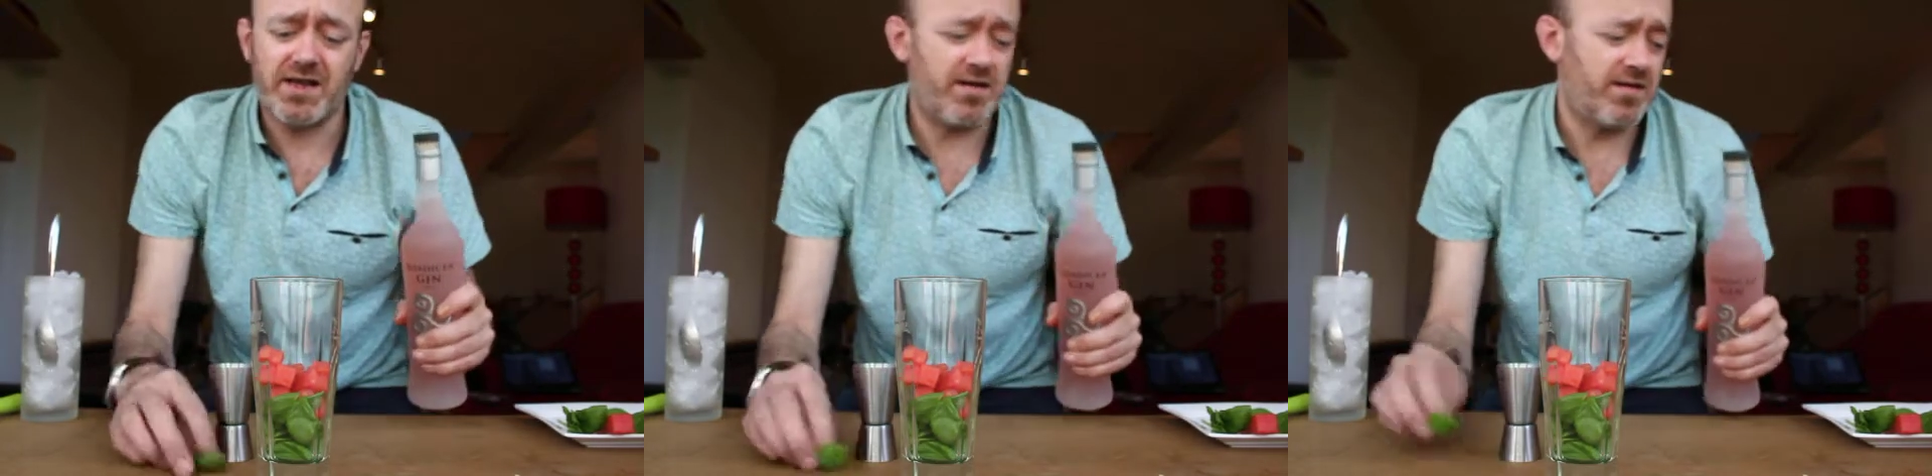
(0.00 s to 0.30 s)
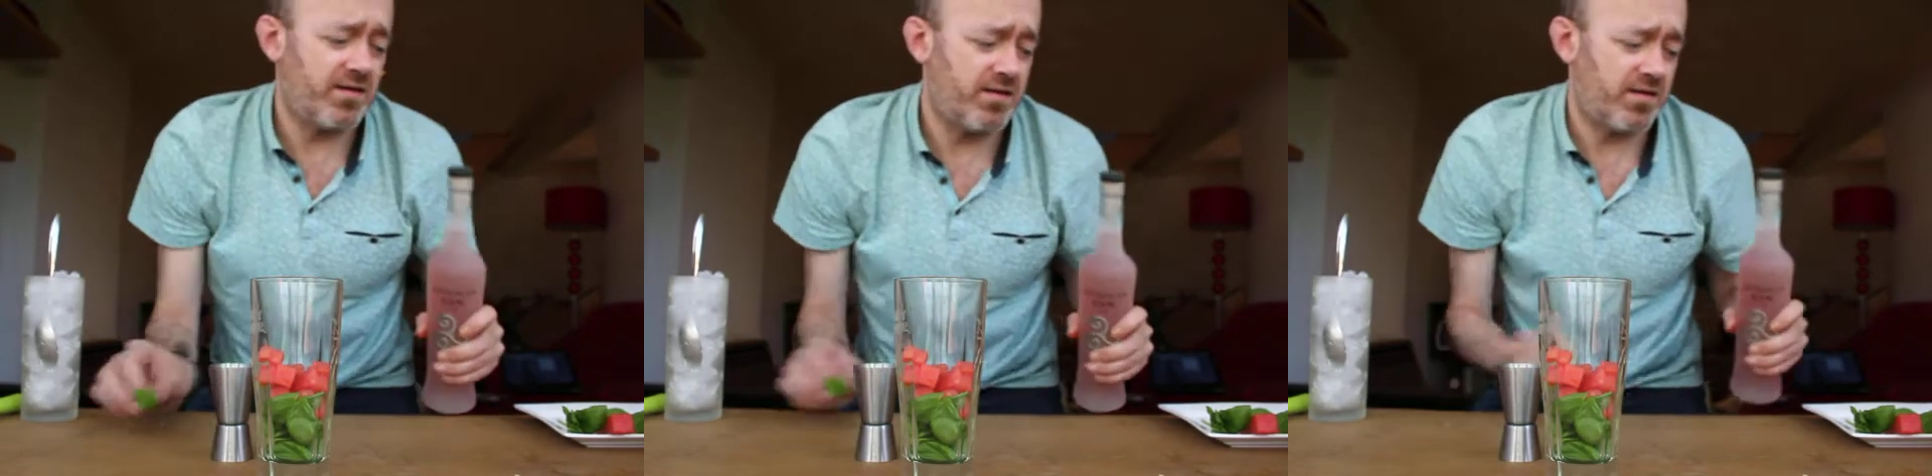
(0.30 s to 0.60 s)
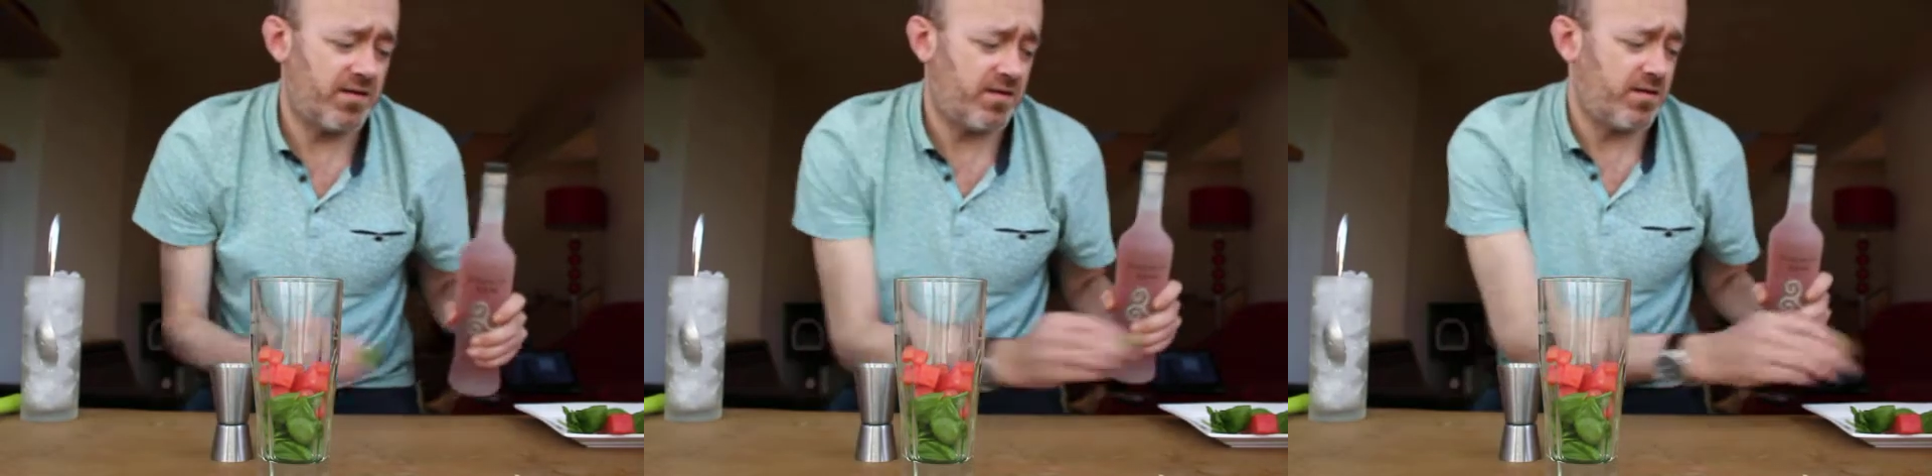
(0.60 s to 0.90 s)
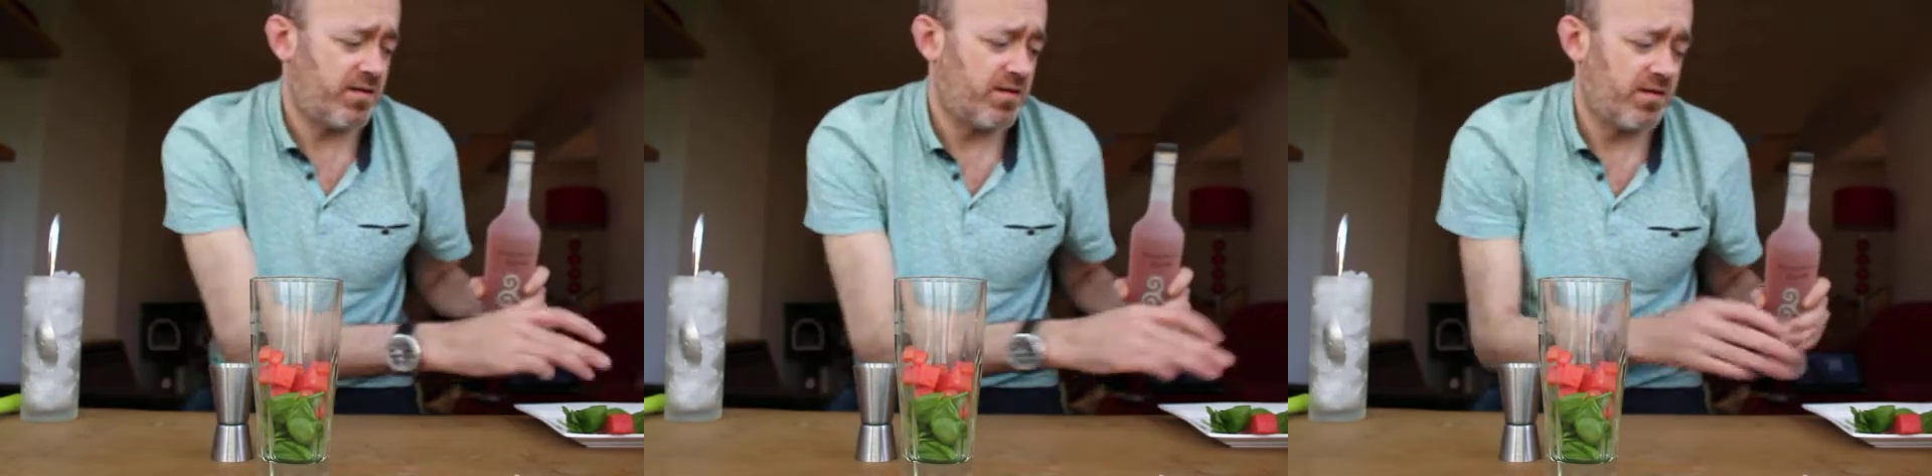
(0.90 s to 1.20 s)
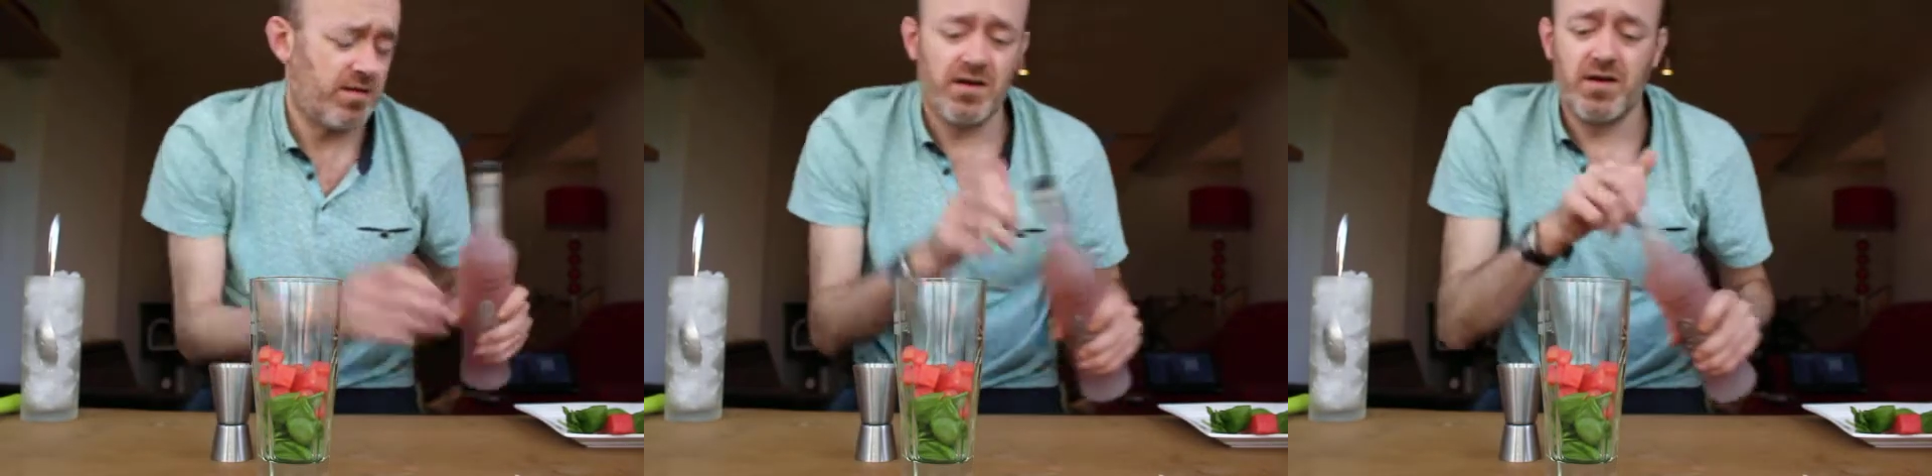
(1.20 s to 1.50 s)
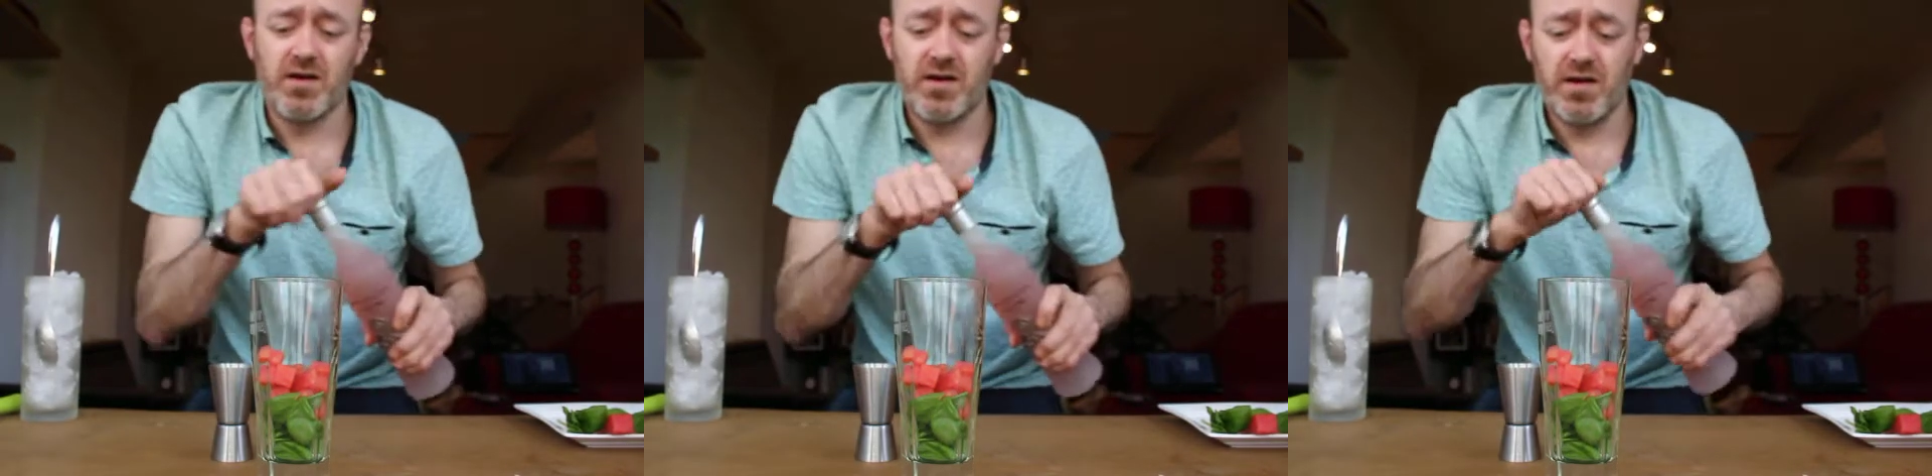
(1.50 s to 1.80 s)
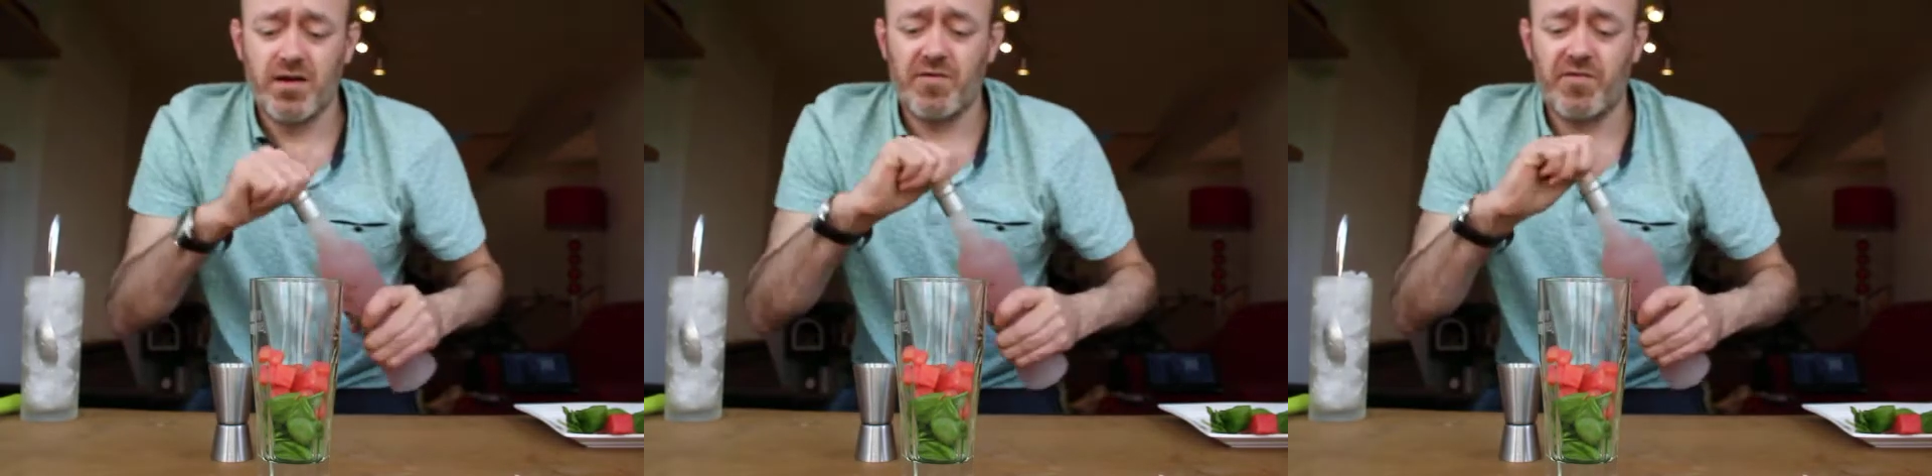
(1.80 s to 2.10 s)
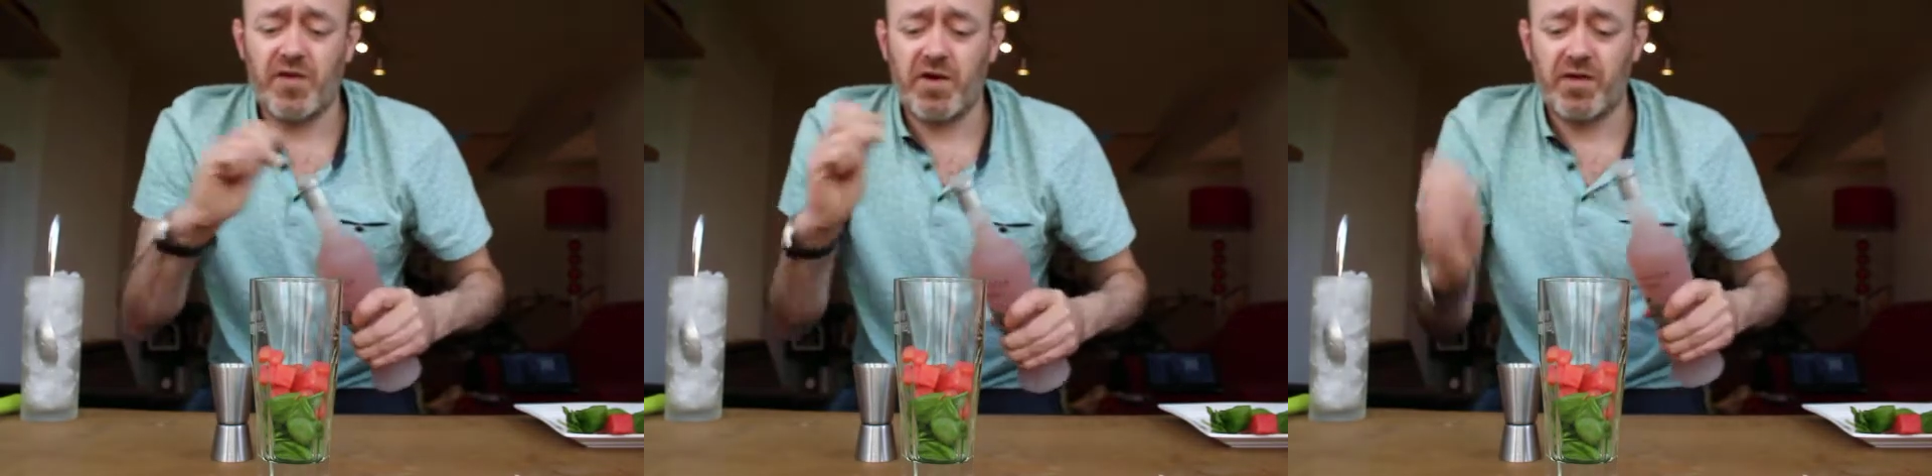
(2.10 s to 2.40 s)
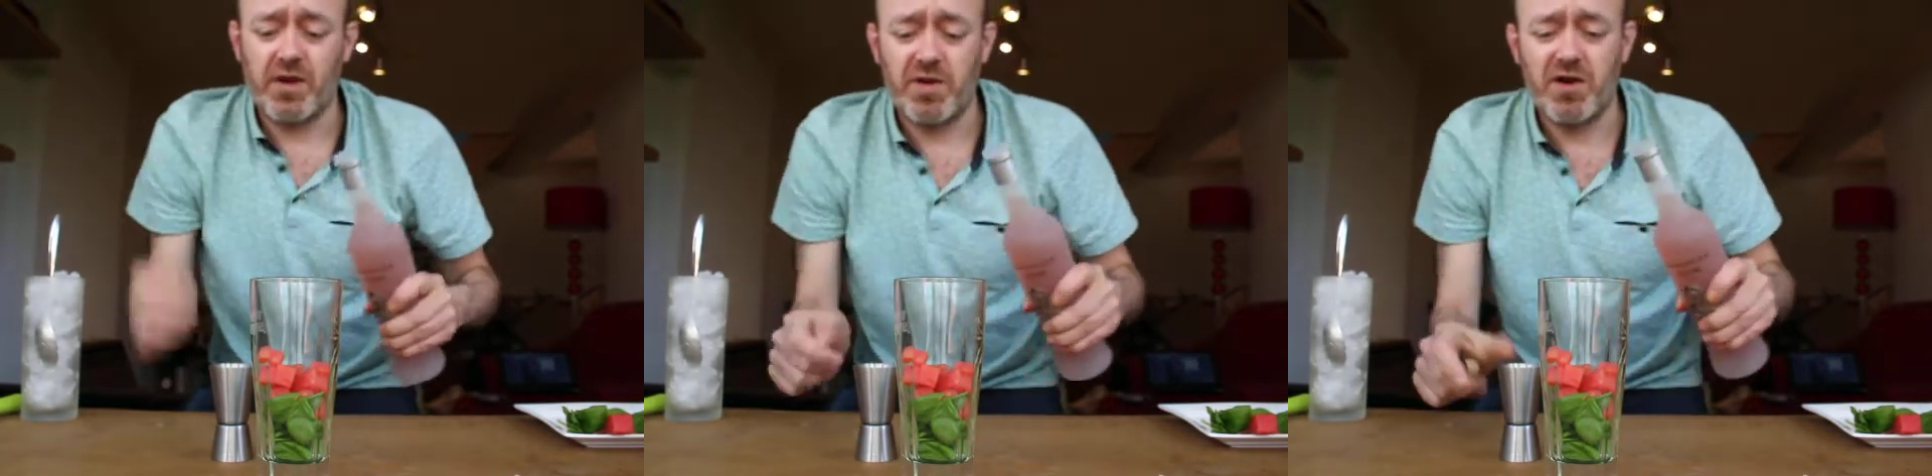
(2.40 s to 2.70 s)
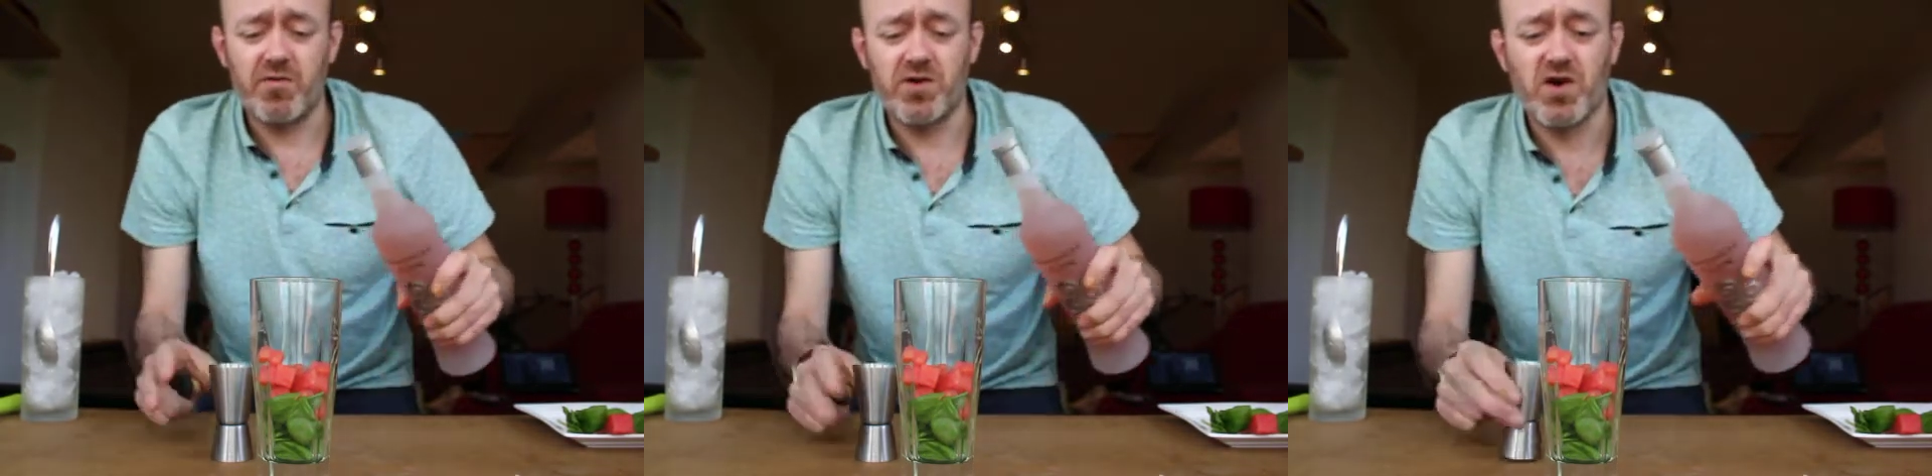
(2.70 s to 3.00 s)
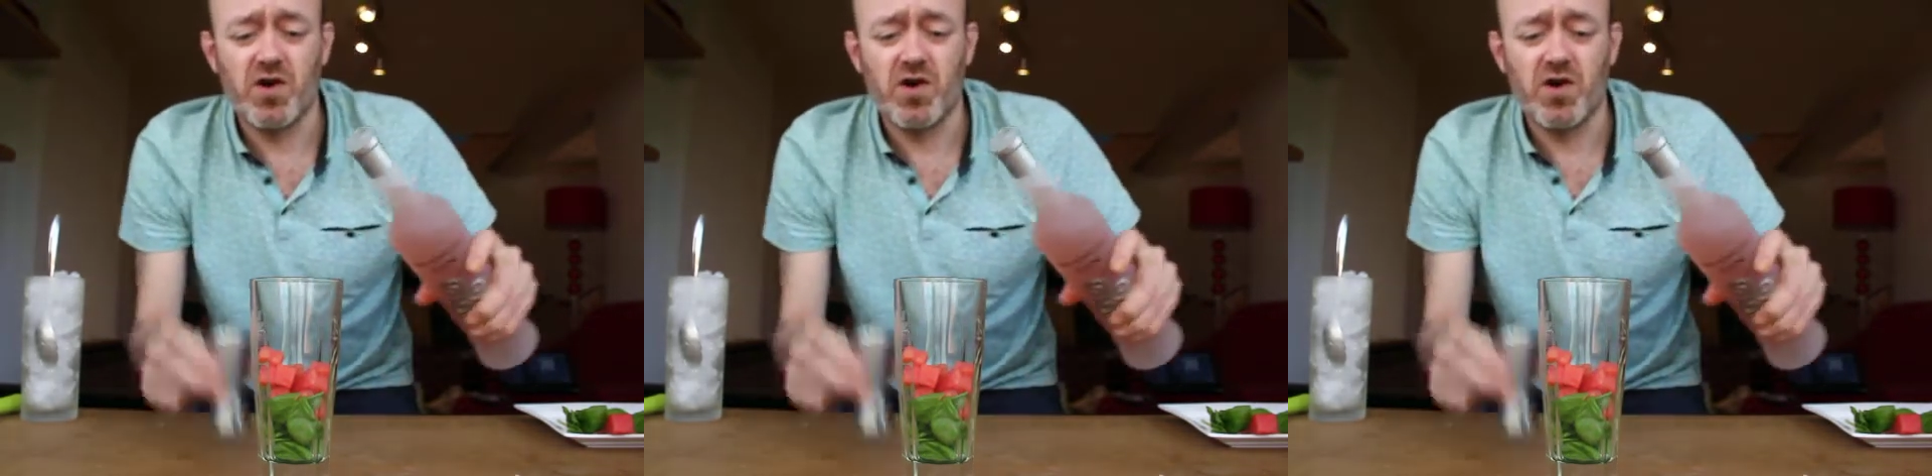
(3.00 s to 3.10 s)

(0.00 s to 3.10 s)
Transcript: 50 mils